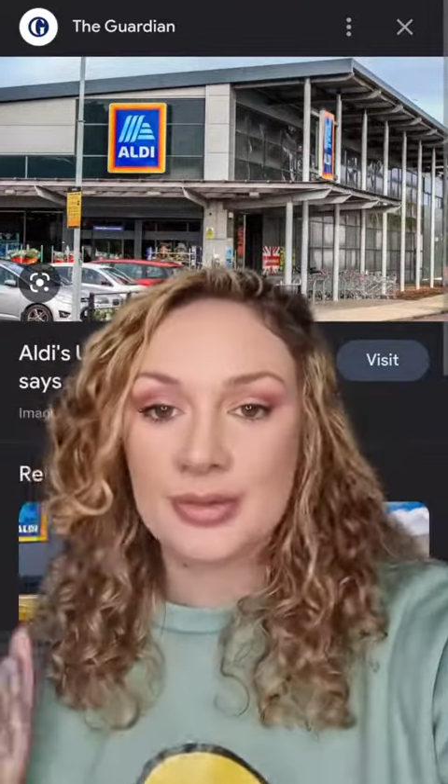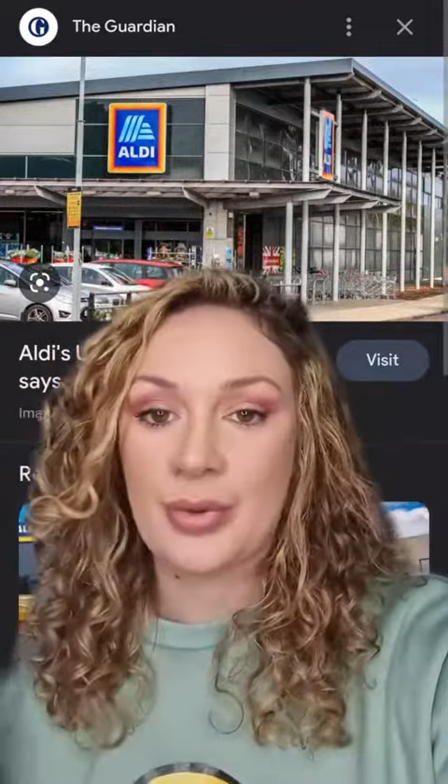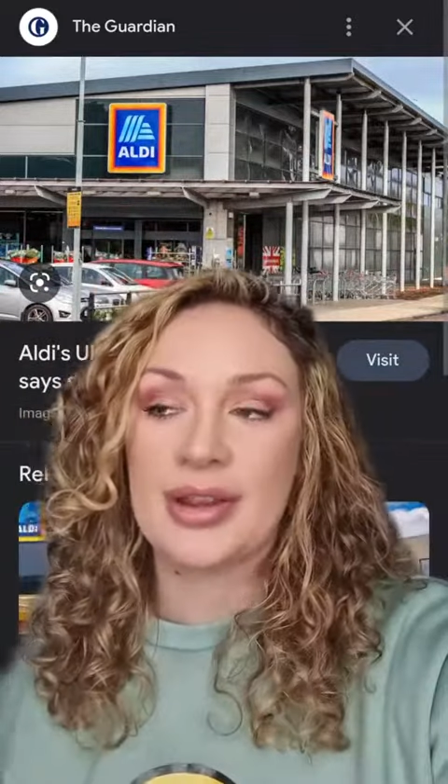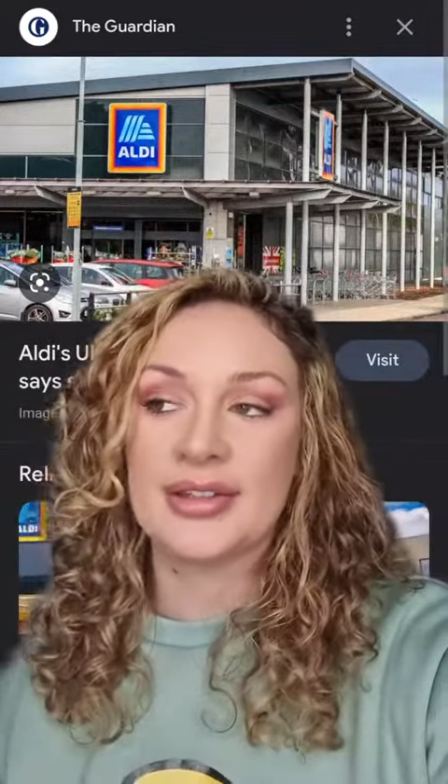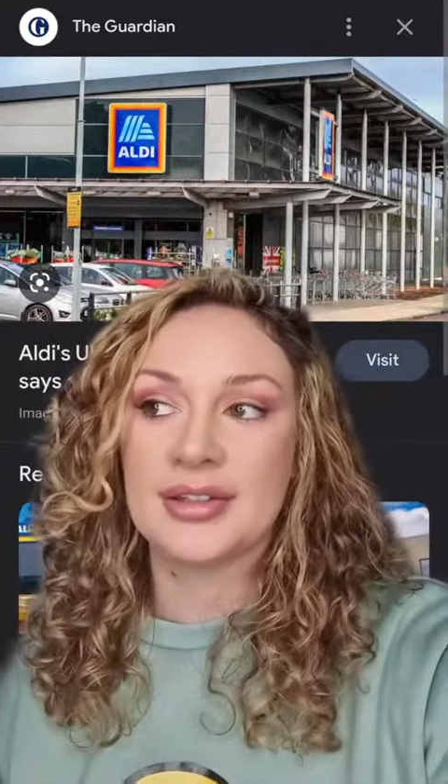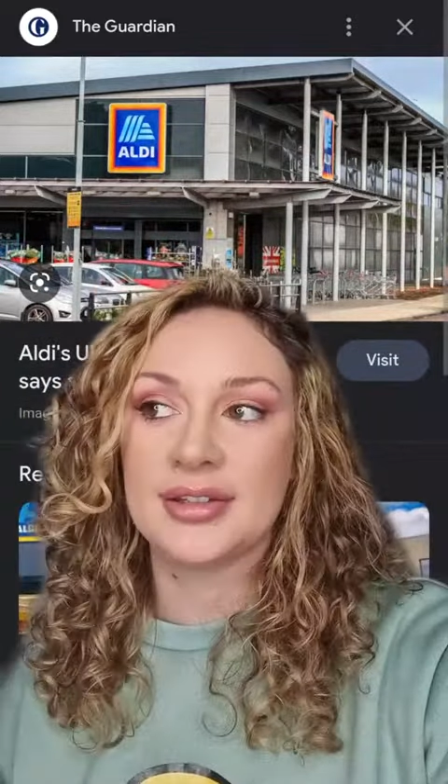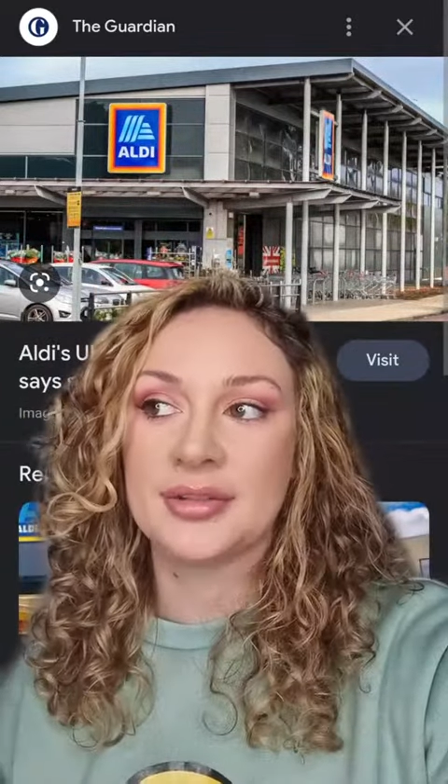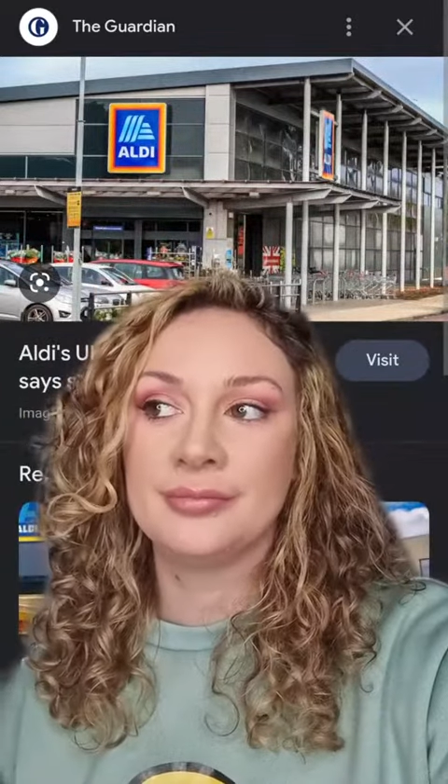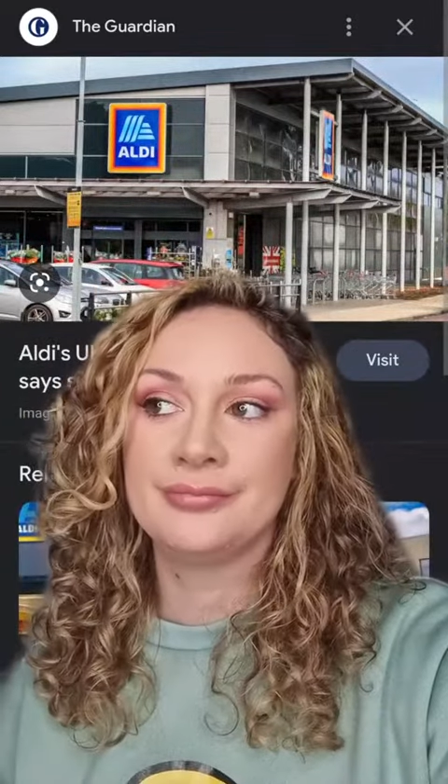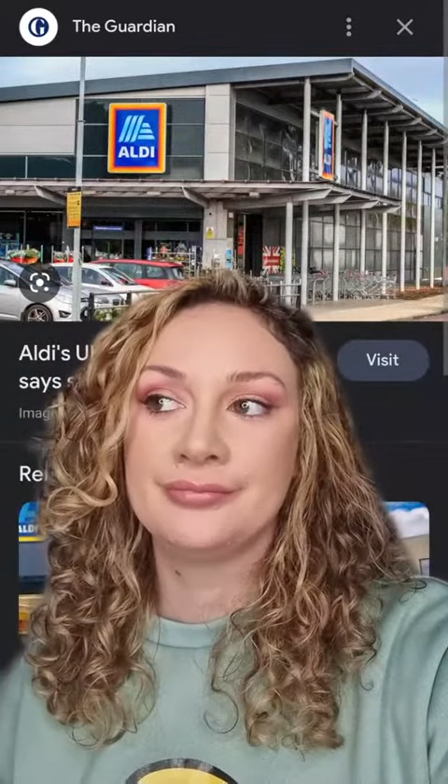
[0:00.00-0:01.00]
prices
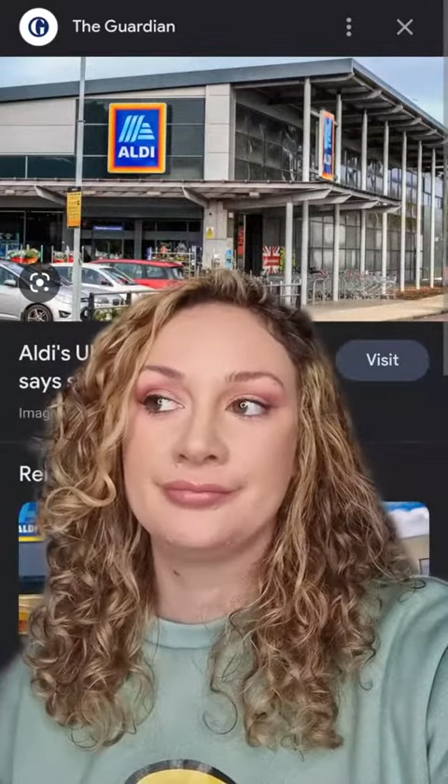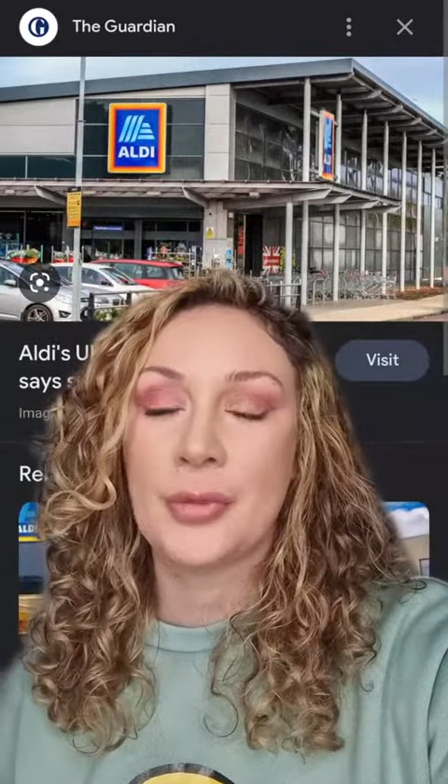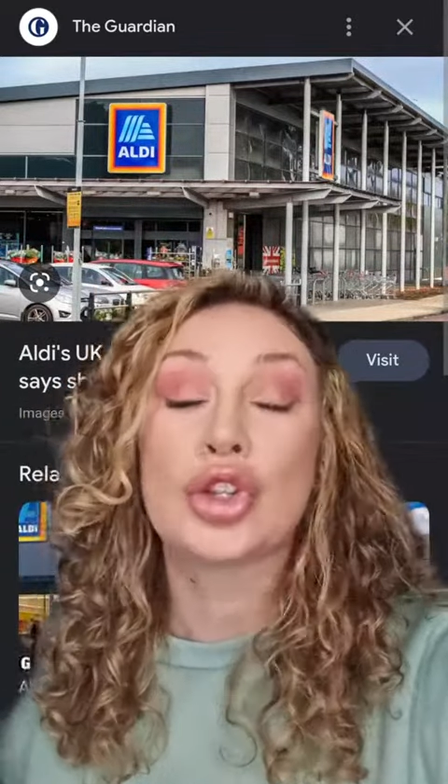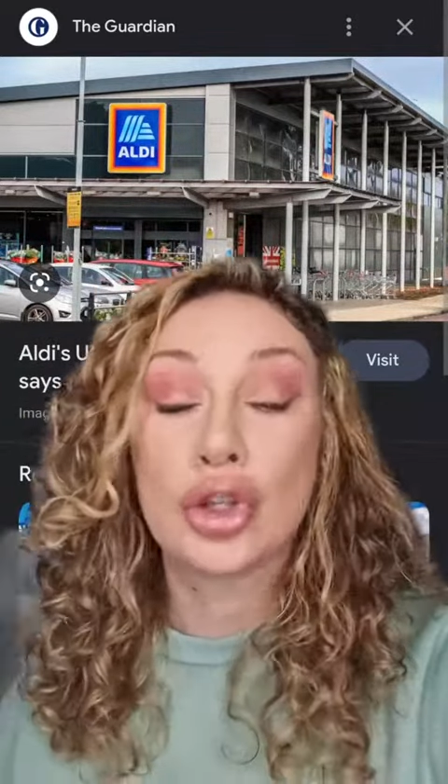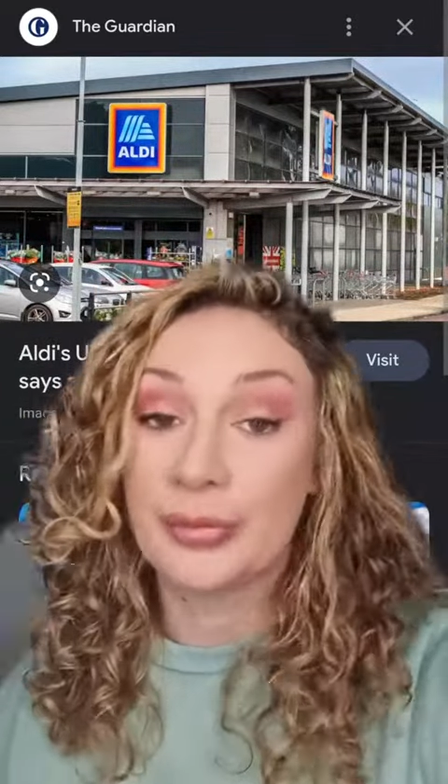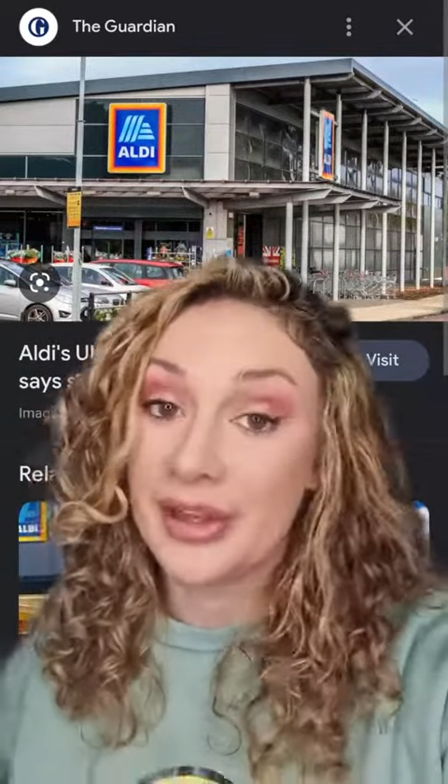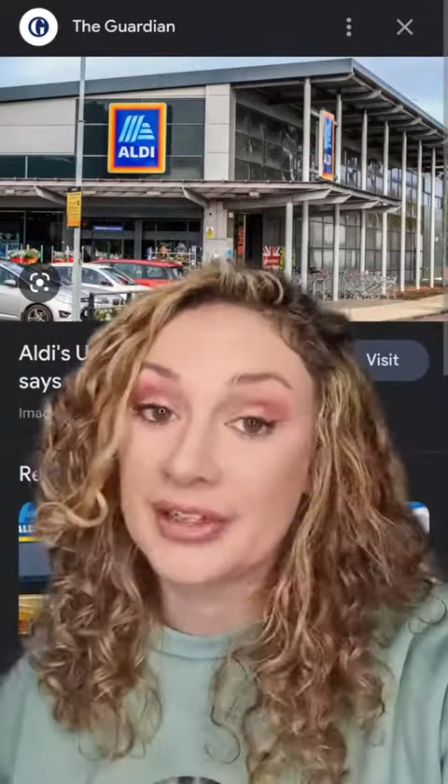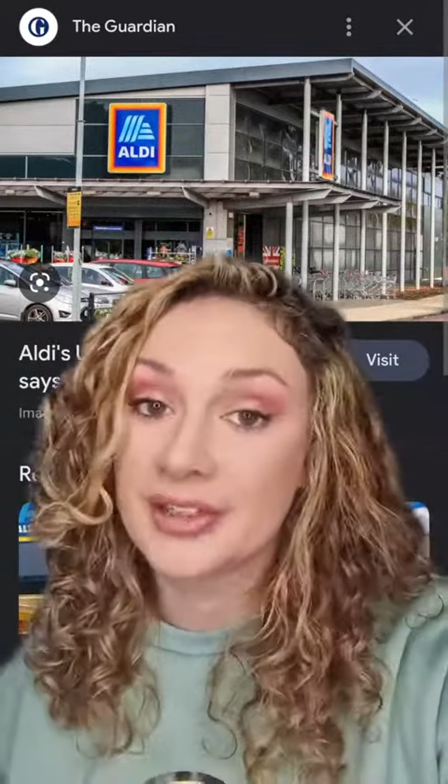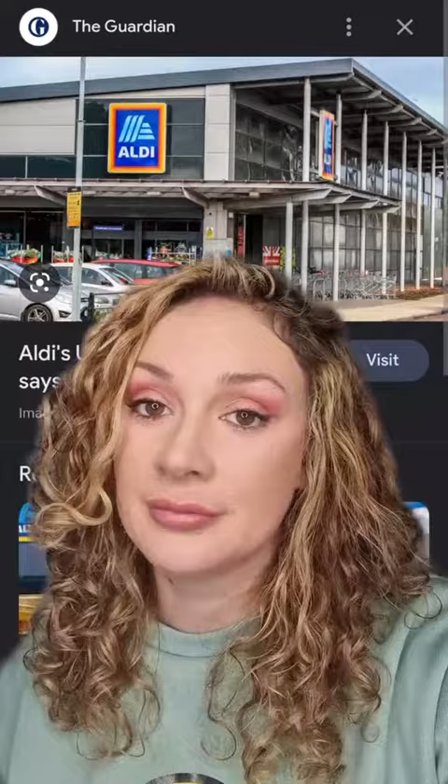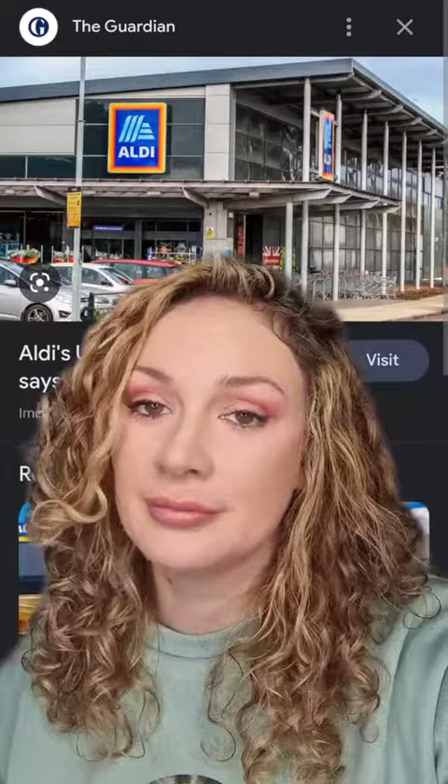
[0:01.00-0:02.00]
on some things.